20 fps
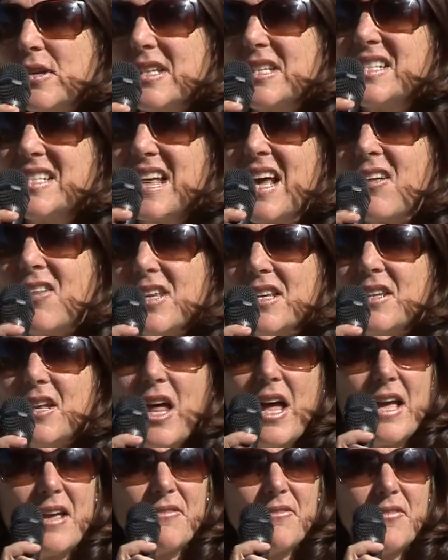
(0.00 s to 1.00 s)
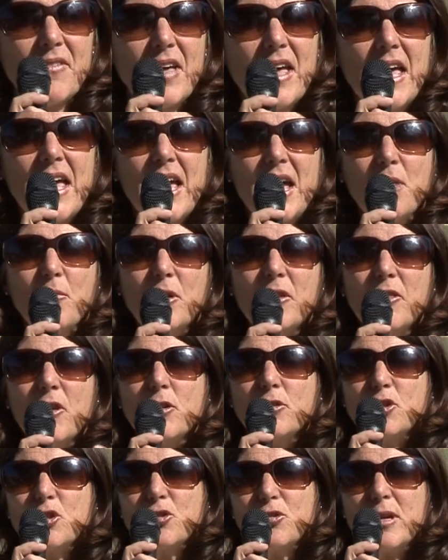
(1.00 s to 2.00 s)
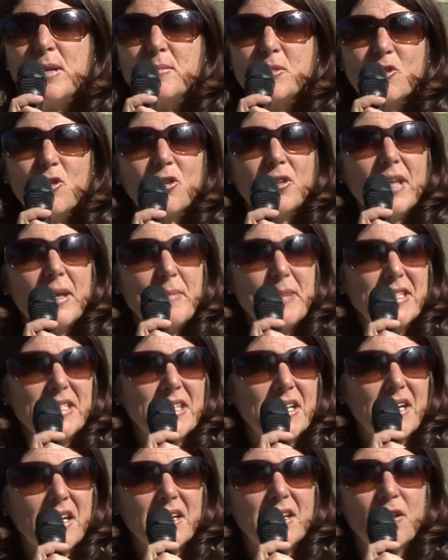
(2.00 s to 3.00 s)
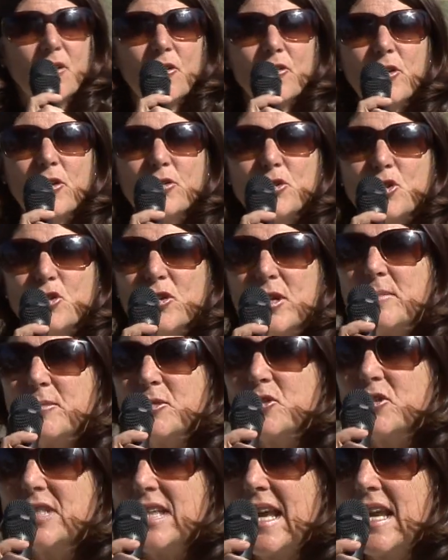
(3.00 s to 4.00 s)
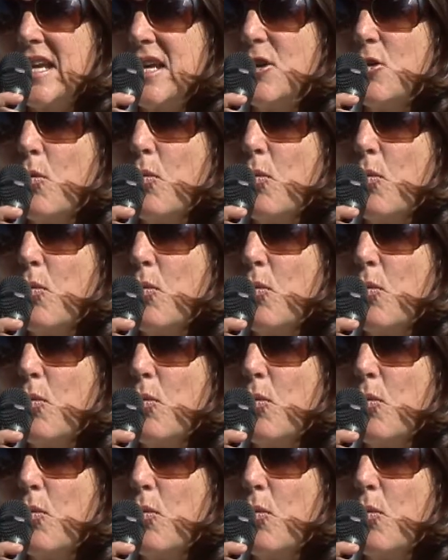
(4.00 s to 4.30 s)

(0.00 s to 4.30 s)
excel in life. And when those dreams are limited, or those dreams are taken